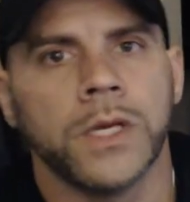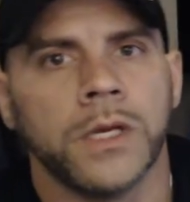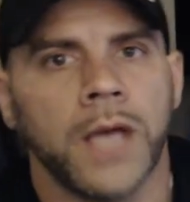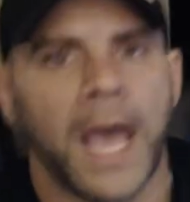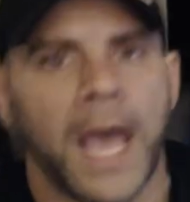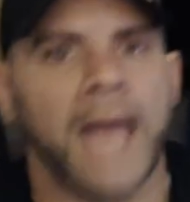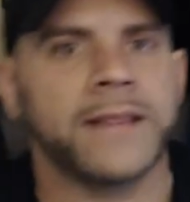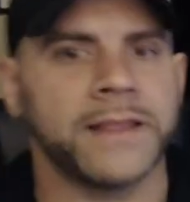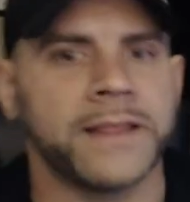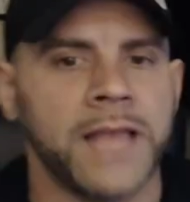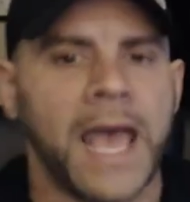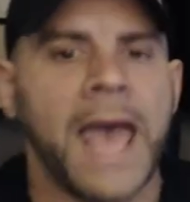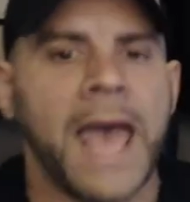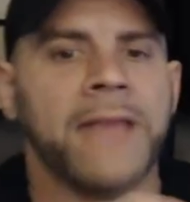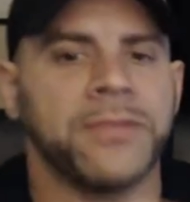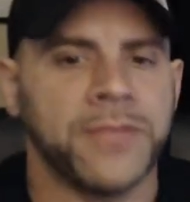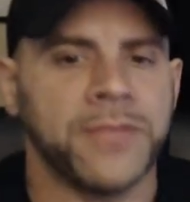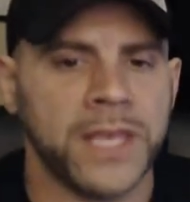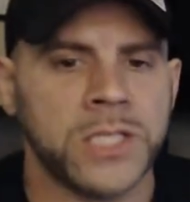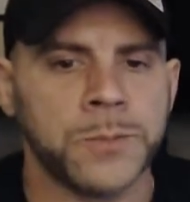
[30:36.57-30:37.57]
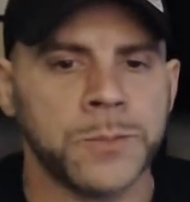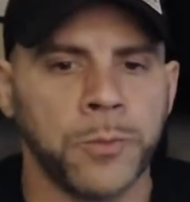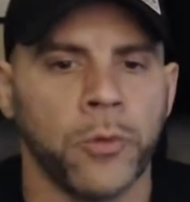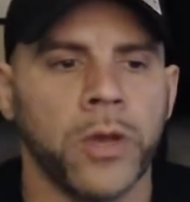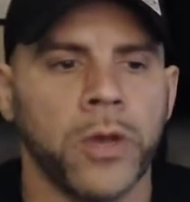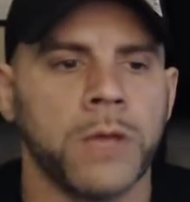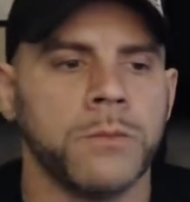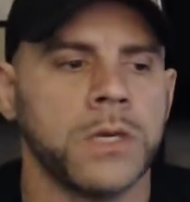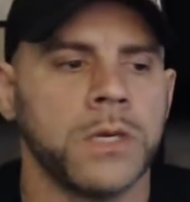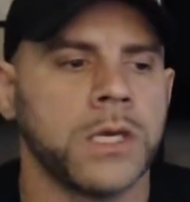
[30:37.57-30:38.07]
at, at this
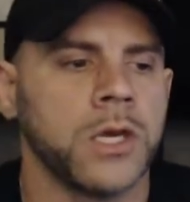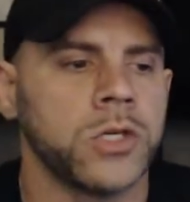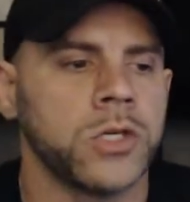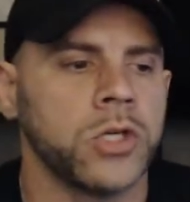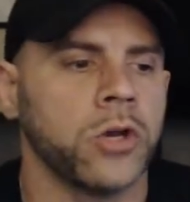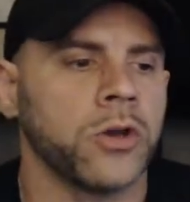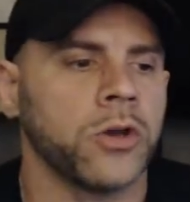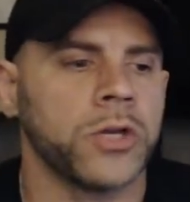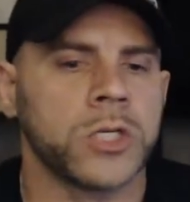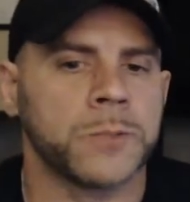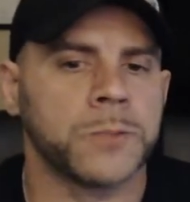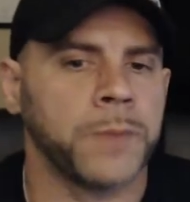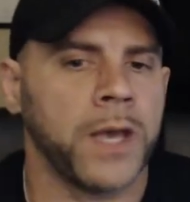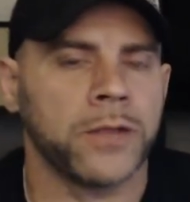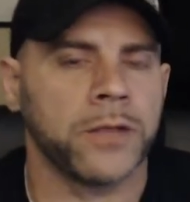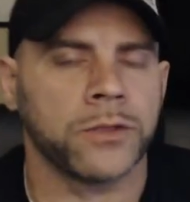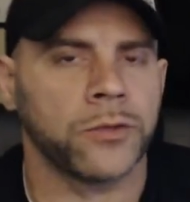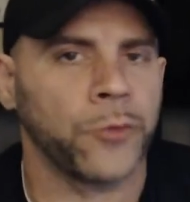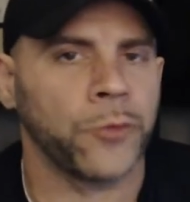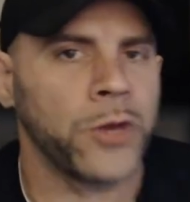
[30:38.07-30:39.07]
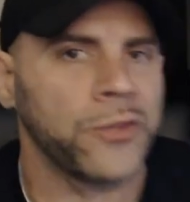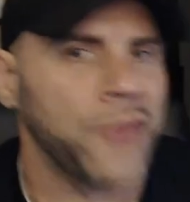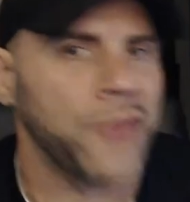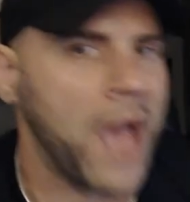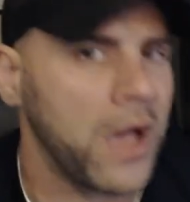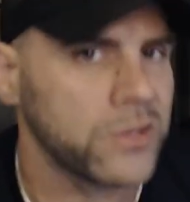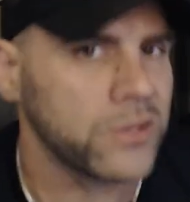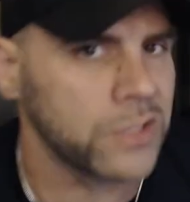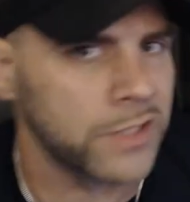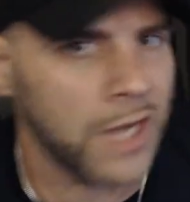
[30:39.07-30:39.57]
point because you're going to spend
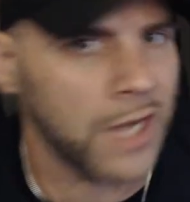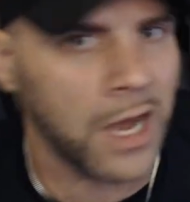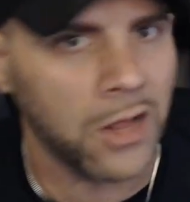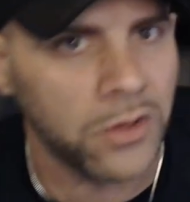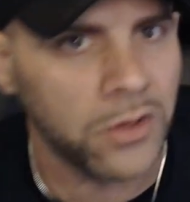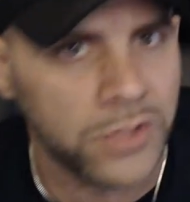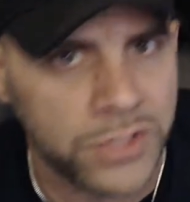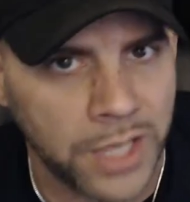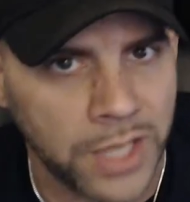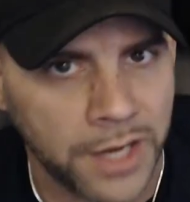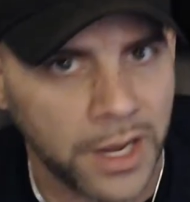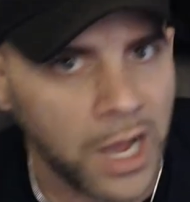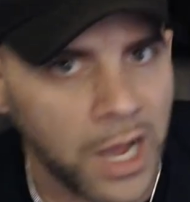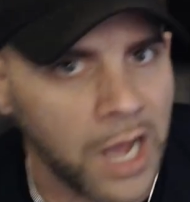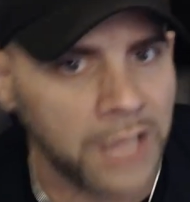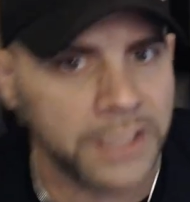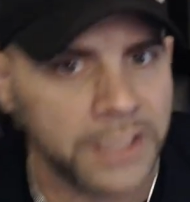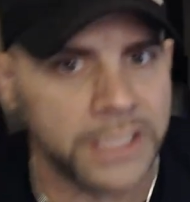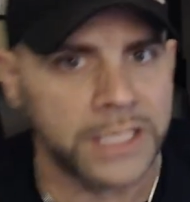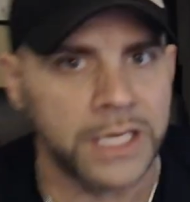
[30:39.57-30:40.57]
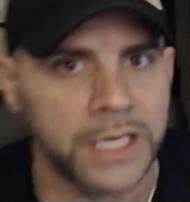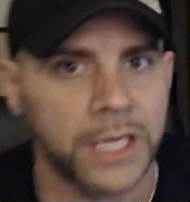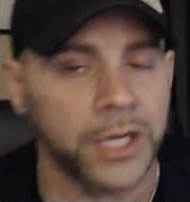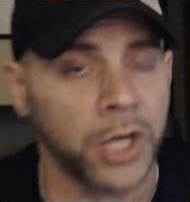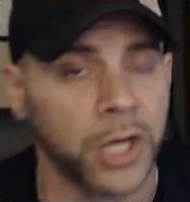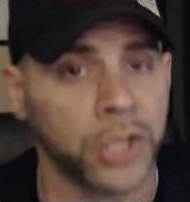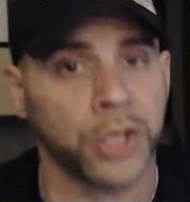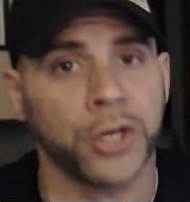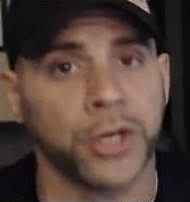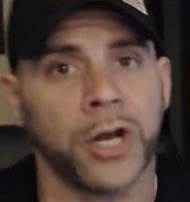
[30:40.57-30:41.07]
$3,000 on a Holley kit,
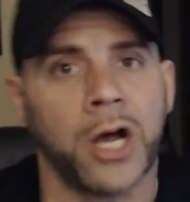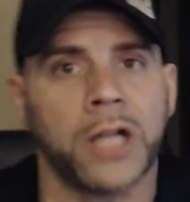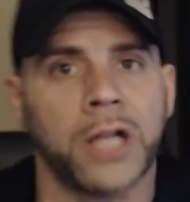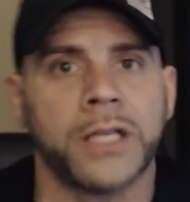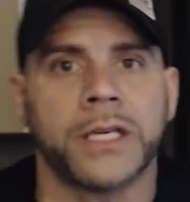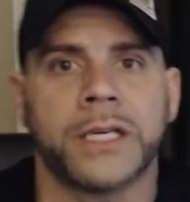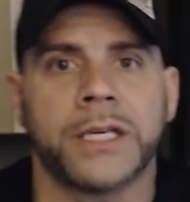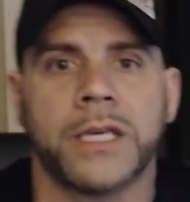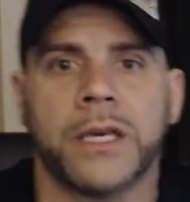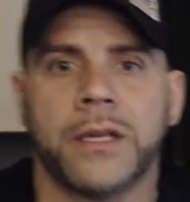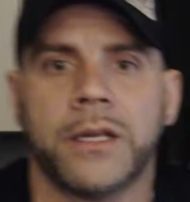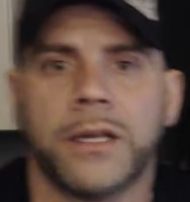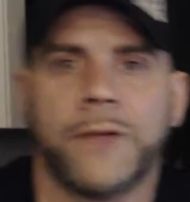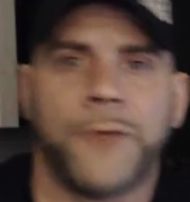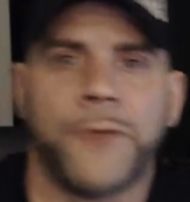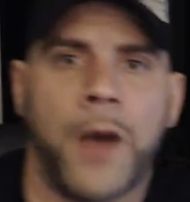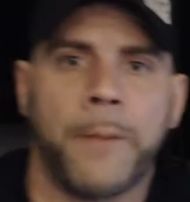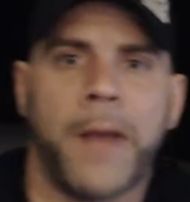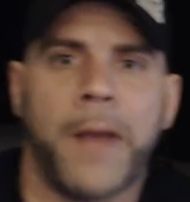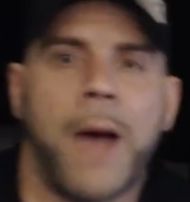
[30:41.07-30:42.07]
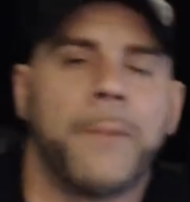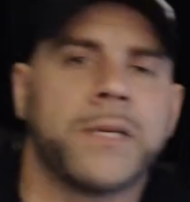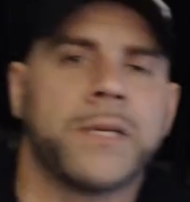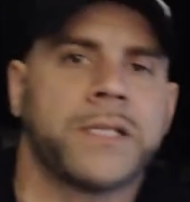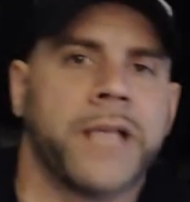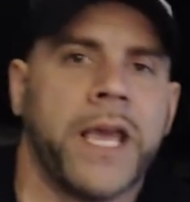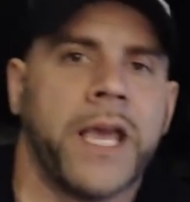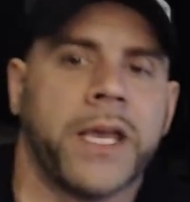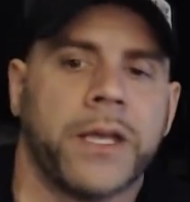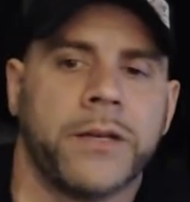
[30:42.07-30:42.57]
a good Holley kit, if I'm not
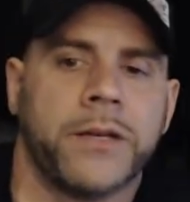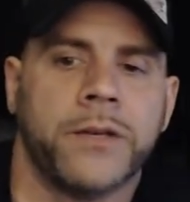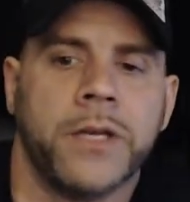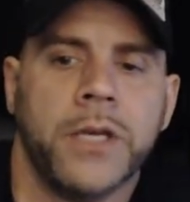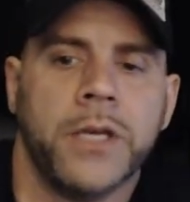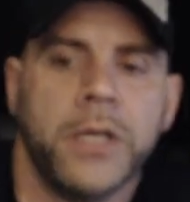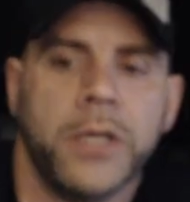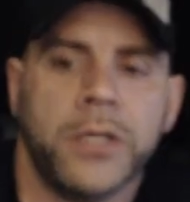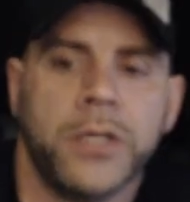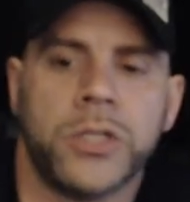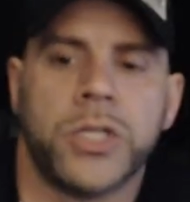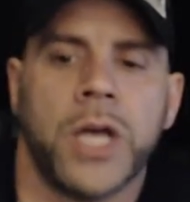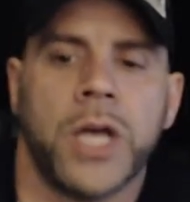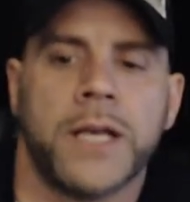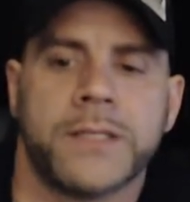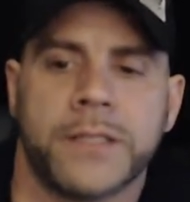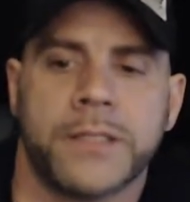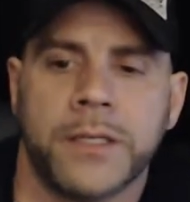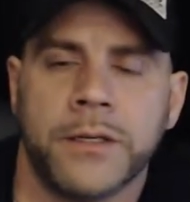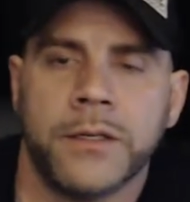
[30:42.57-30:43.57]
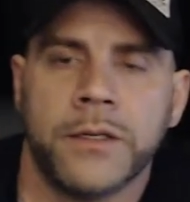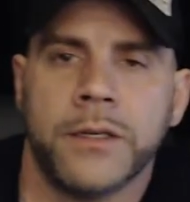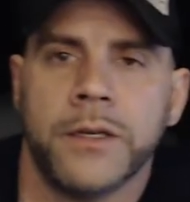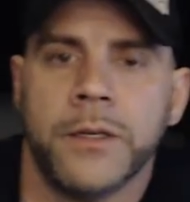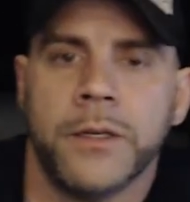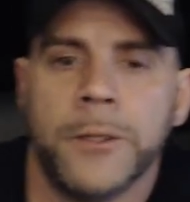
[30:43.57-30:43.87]
mistaken, Justin.